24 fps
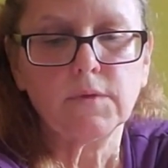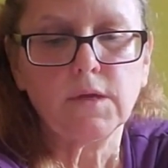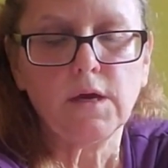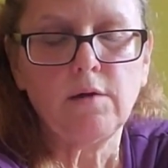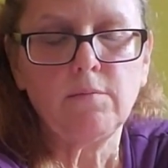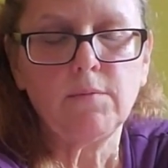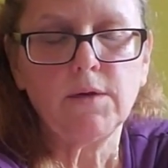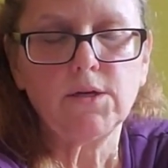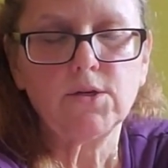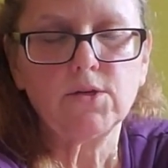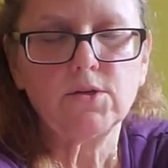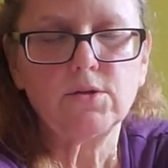
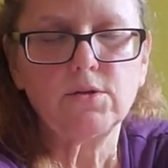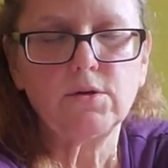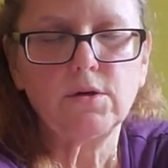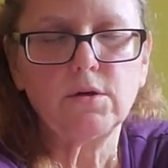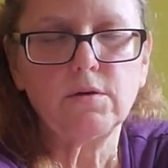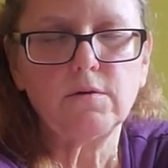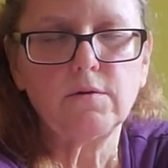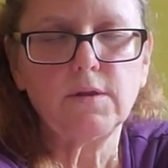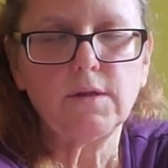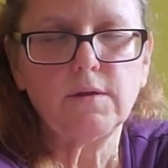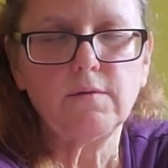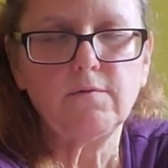I'll make sure
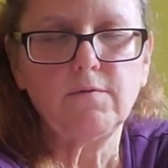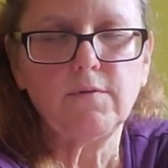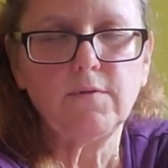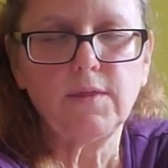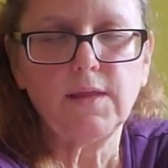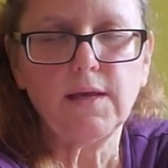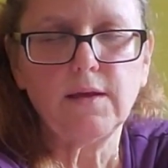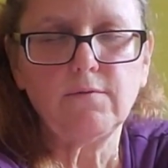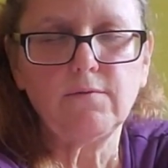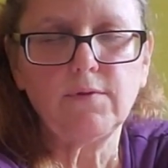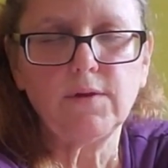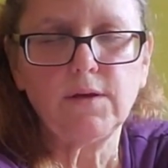
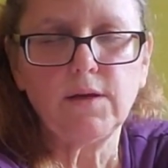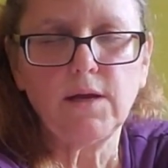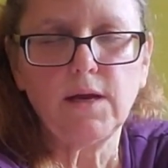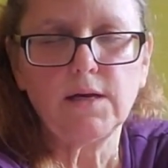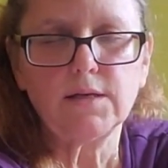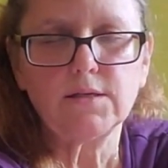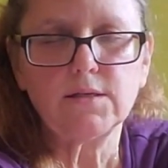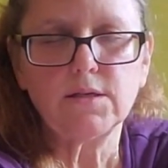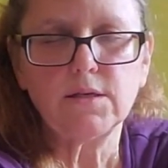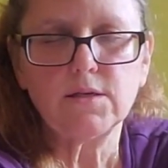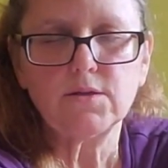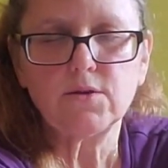that
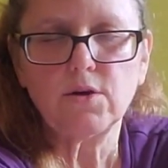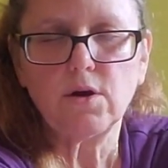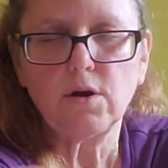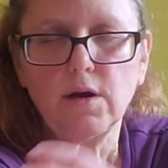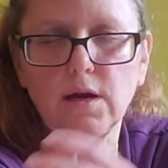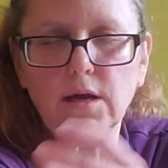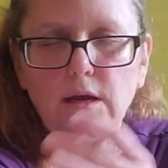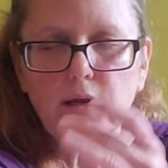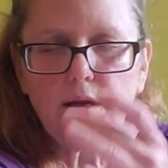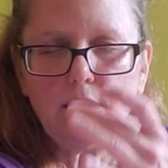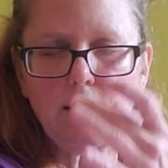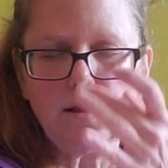vinyasas are
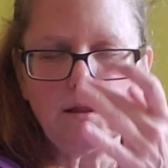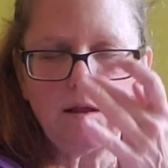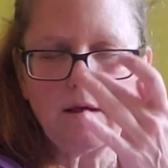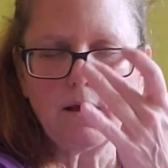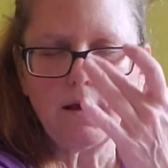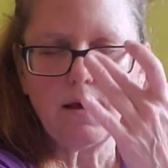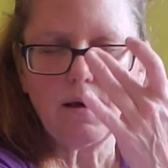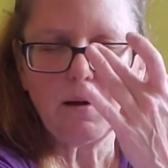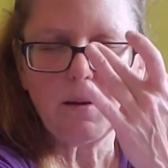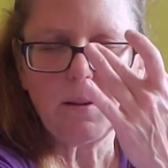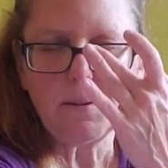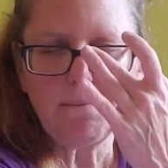in
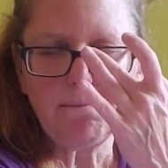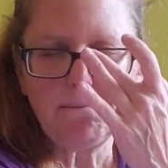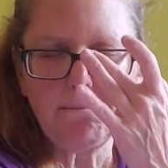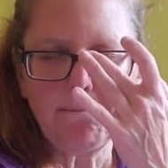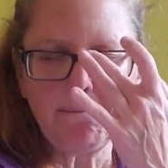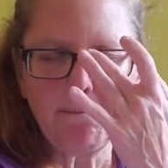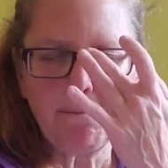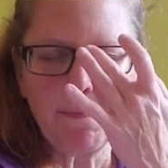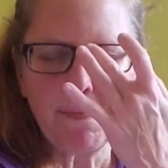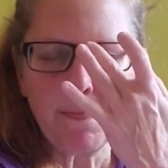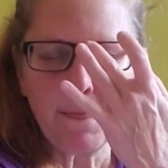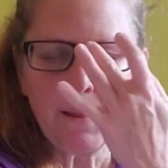the
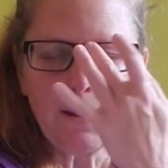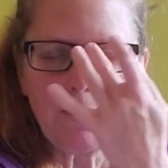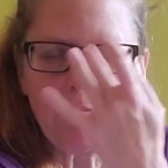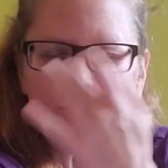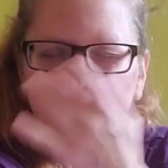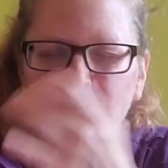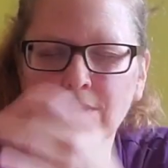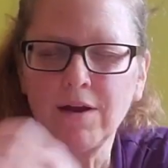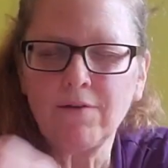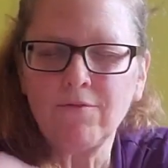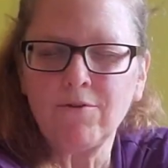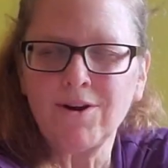
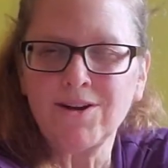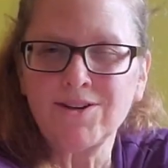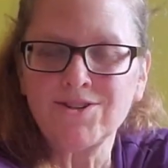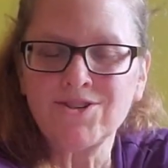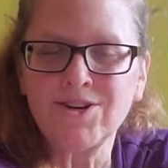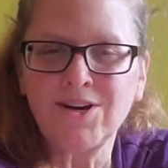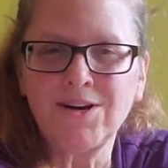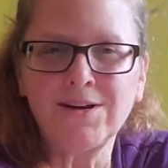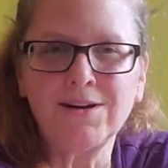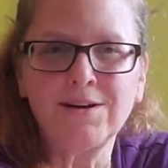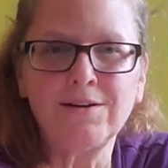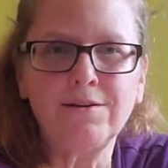whatever
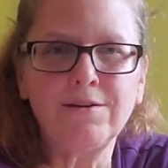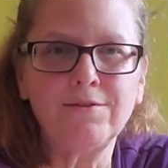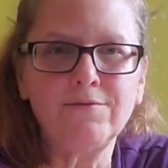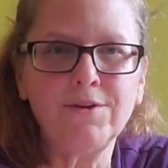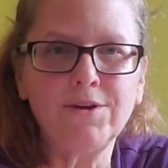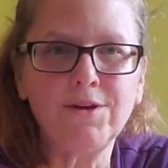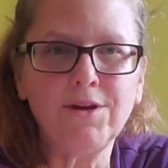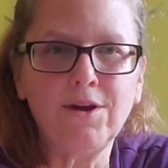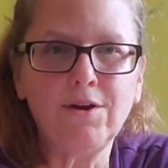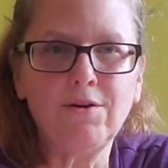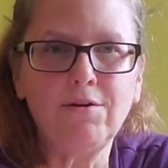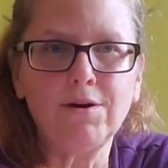Ashtanga
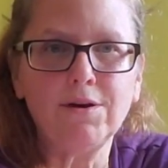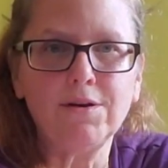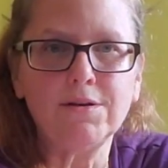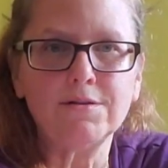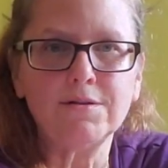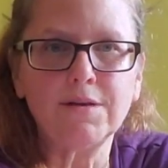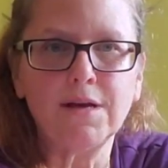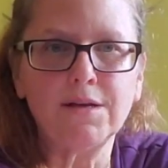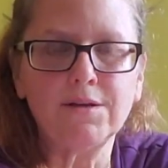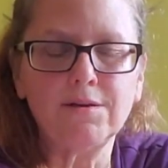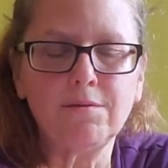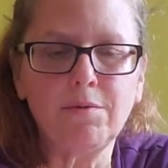video I
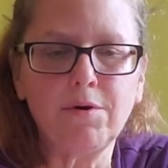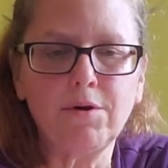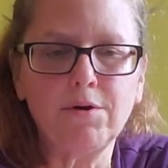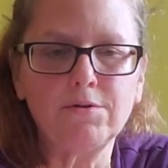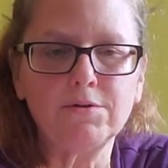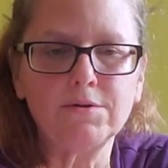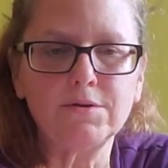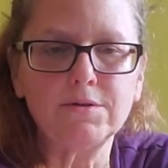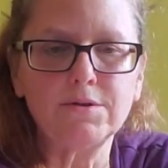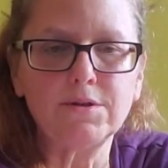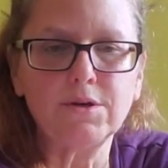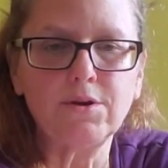decide to
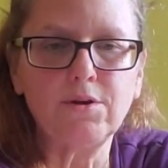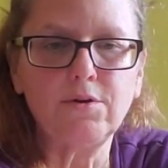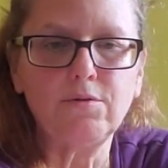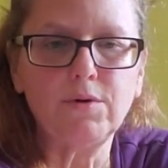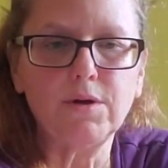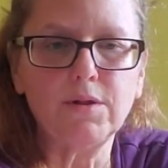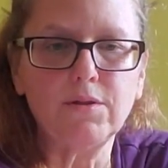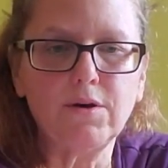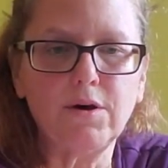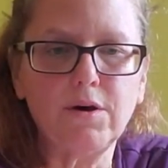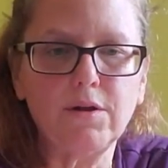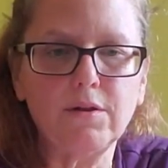post to go
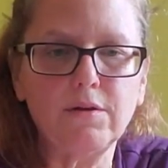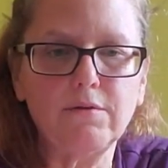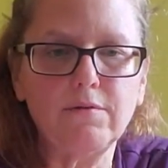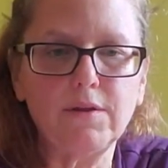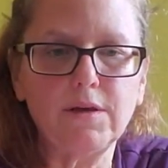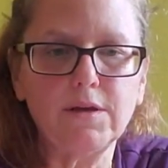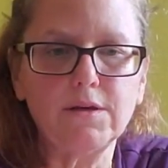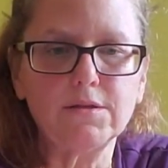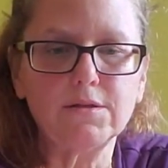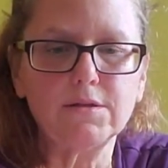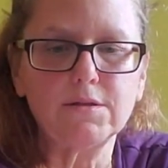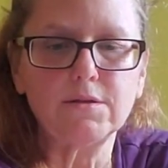with all of
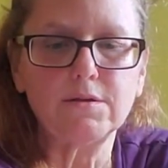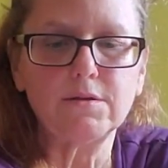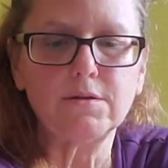this.